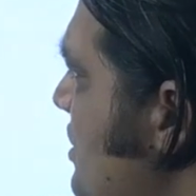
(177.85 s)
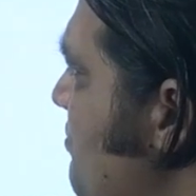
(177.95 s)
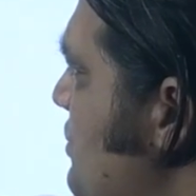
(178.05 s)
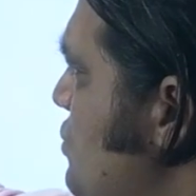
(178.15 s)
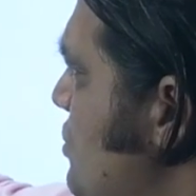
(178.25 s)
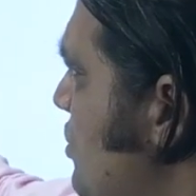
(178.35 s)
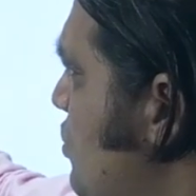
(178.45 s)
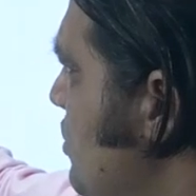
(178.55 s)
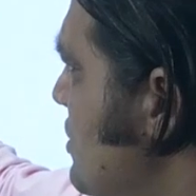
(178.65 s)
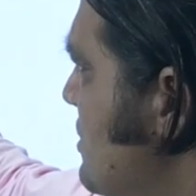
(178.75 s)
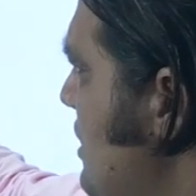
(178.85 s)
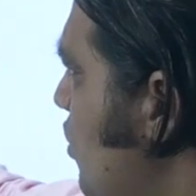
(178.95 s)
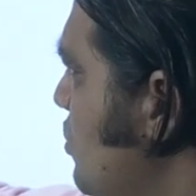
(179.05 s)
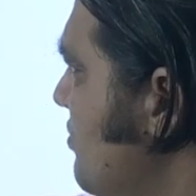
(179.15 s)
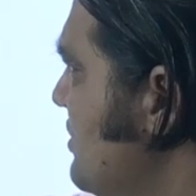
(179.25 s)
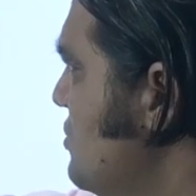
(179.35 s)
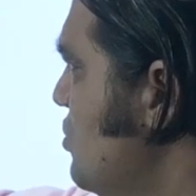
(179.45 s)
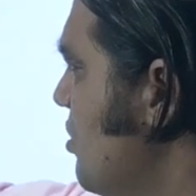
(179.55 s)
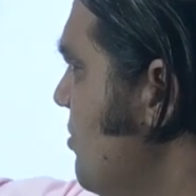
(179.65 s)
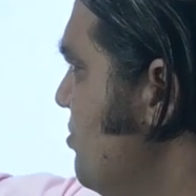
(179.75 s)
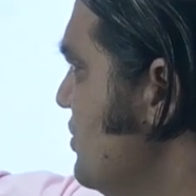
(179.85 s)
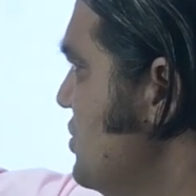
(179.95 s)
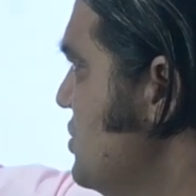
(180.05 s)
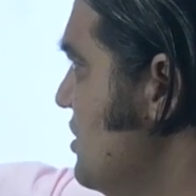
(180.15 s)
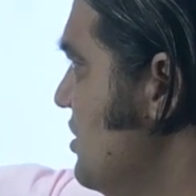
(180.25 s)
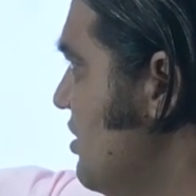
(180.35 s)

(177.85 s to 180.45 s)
trough is to the south of its normal position,